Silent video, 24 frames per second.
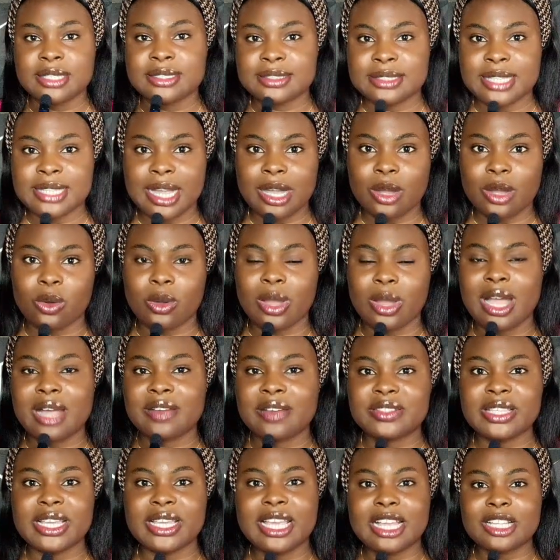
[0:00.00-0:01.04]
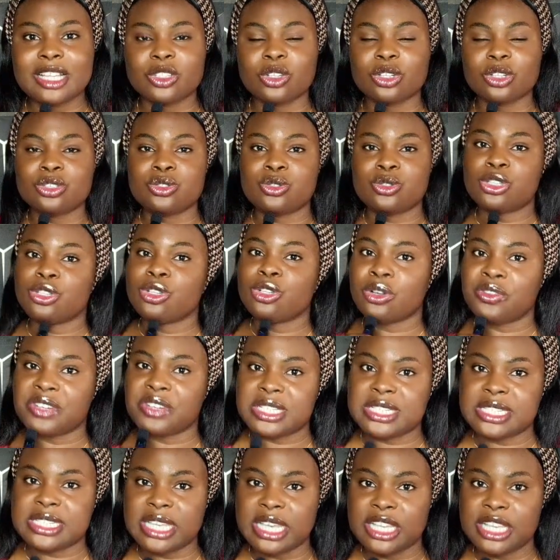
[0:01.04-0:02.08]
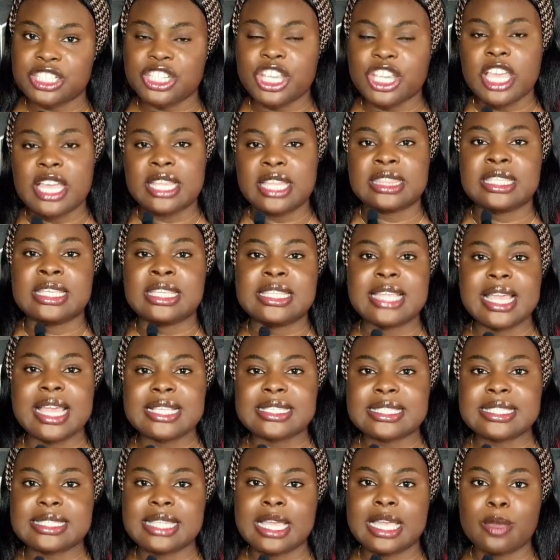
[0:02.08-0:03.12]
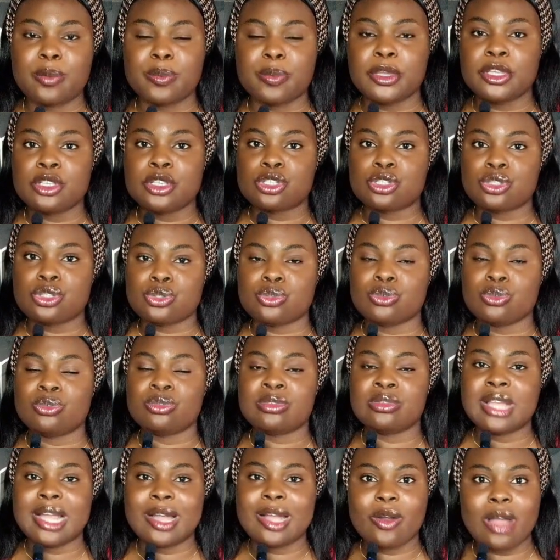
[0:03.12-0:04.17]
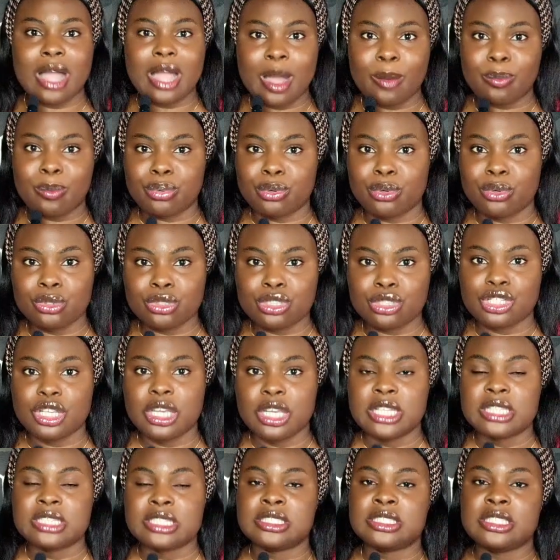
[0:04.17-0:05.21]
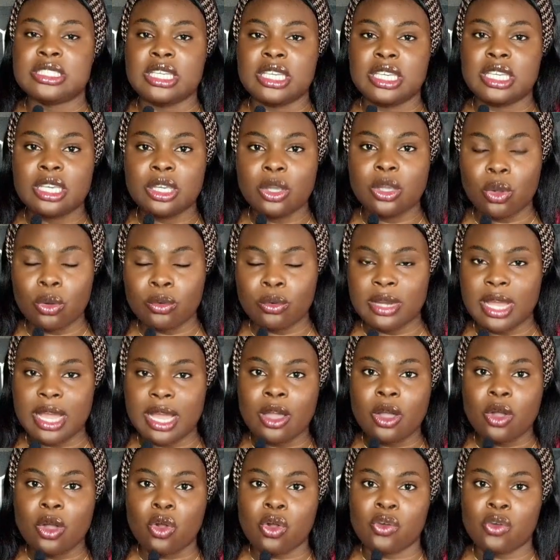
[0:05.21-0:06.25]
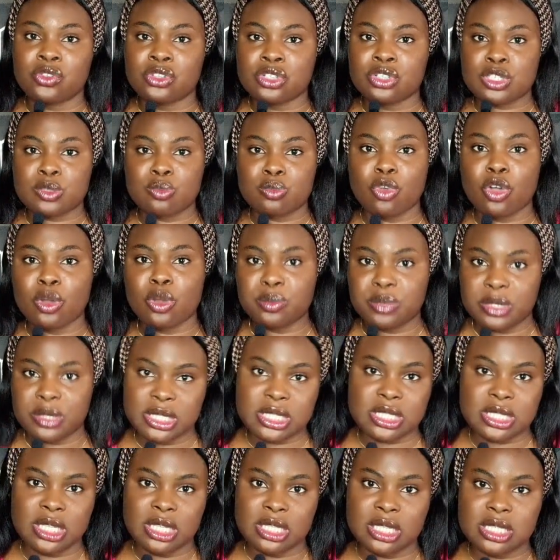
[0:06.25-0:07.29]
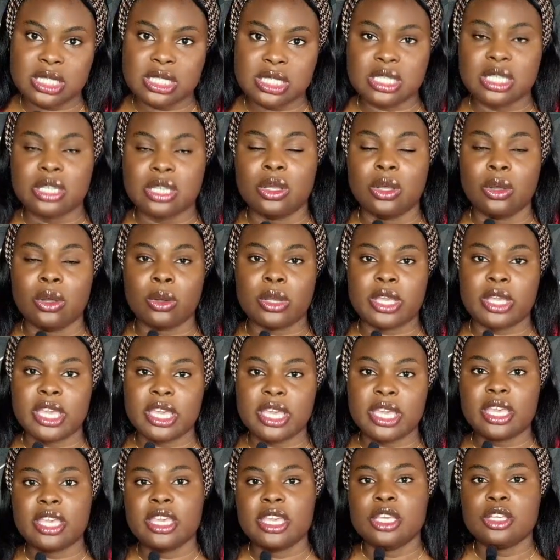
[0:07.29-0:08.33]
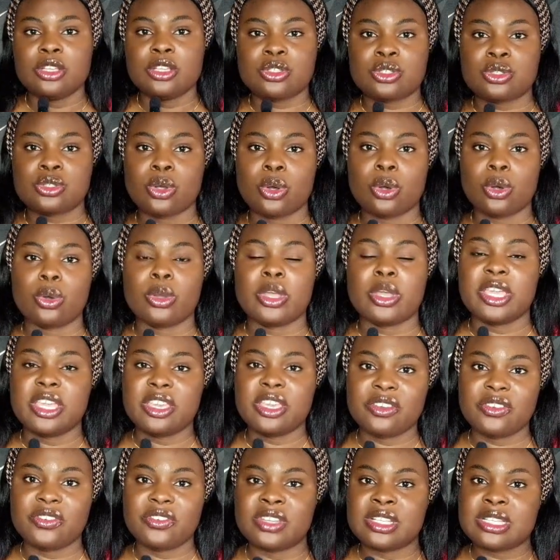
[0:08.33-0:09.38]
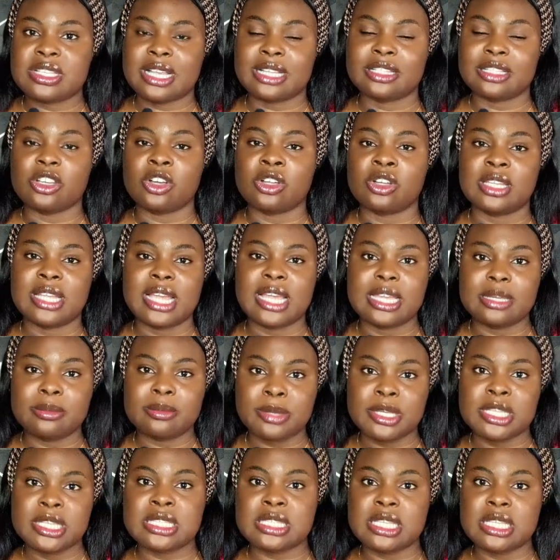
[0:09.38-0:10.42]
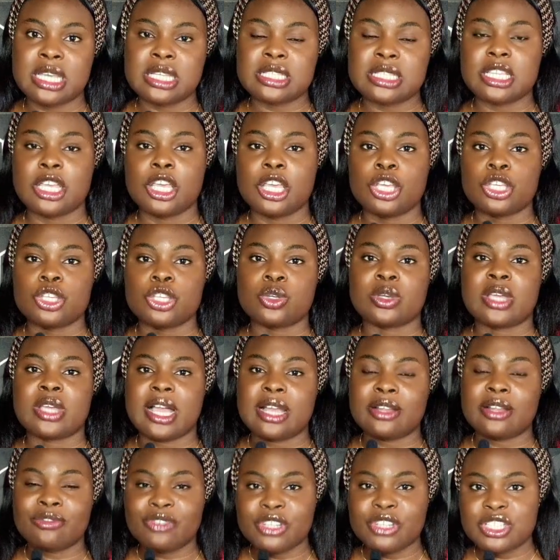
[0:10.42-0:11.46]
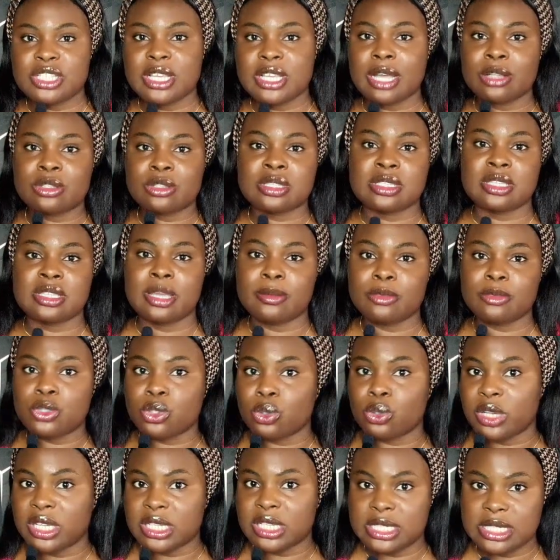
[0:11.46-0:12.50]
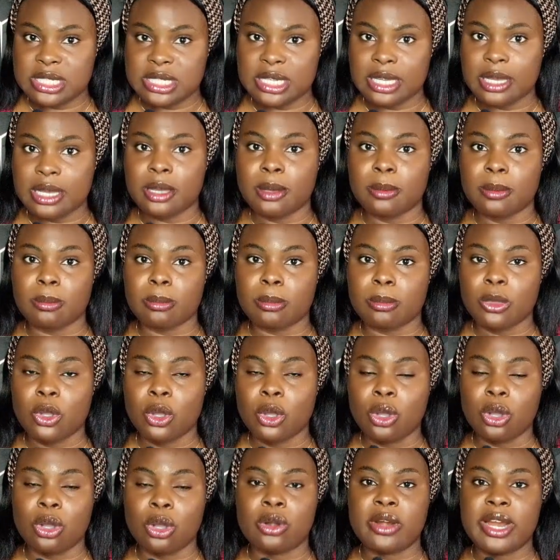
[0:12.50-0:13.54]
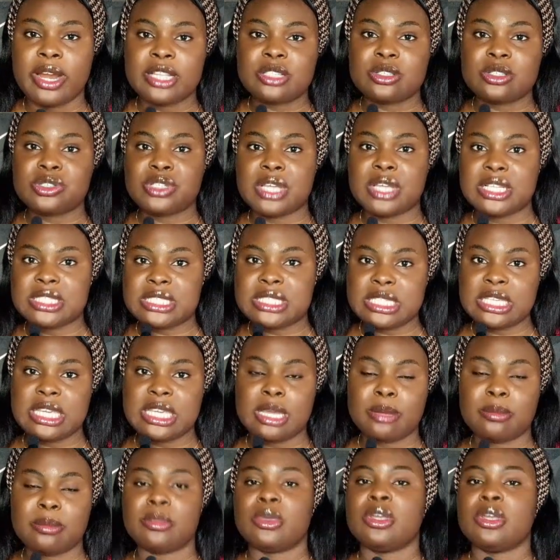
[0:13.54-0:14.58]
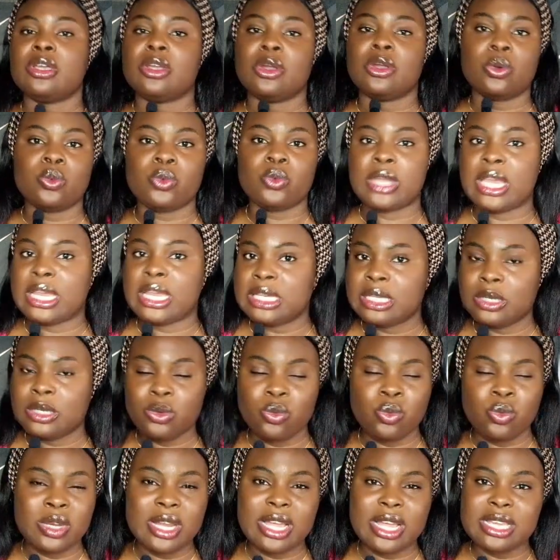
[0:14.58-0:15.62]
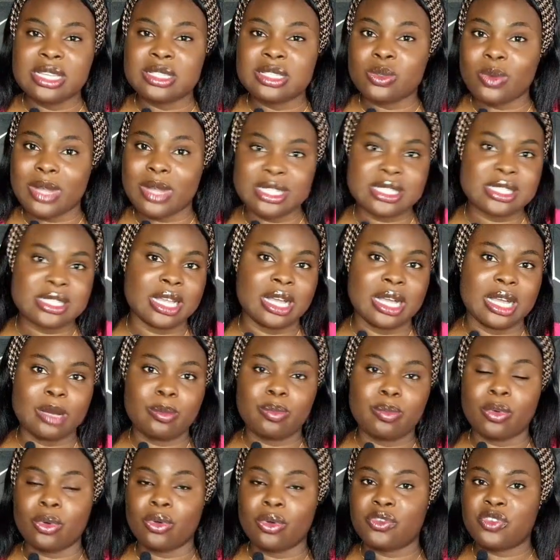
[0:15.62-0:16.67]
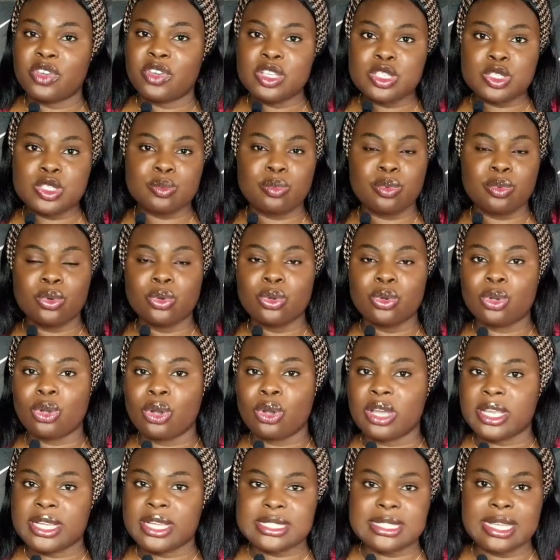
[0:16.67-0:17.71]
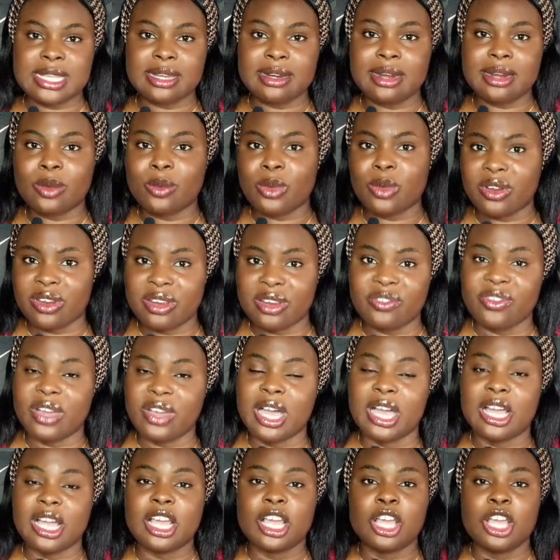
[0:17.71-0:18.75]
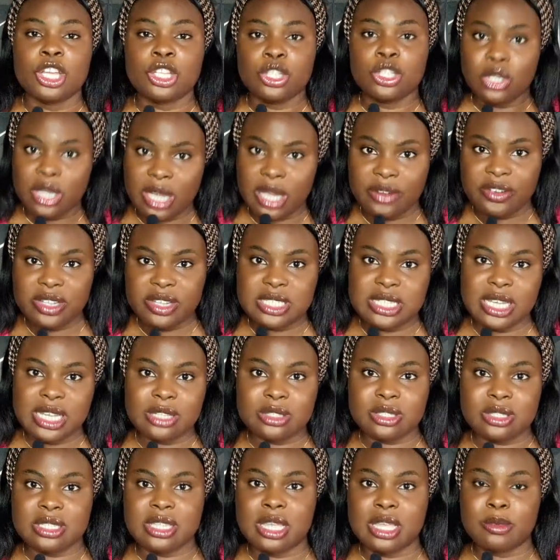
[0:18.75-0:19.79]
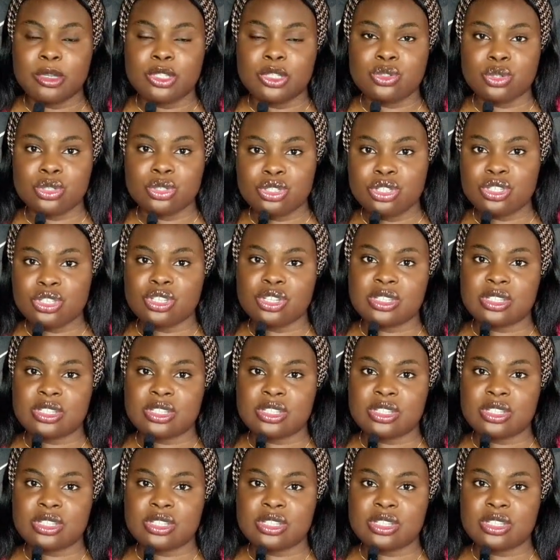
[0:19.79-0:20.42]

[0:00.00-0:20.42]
Now, after you are done doing your research, the next step is to now approach the owner of the small business, okay? So if it's an online business, you can reach out to them through a DM, all right, to your DM, any, whether it's WhatsApp or Facebook or Instagram, wherever, you can reach out to them, introduce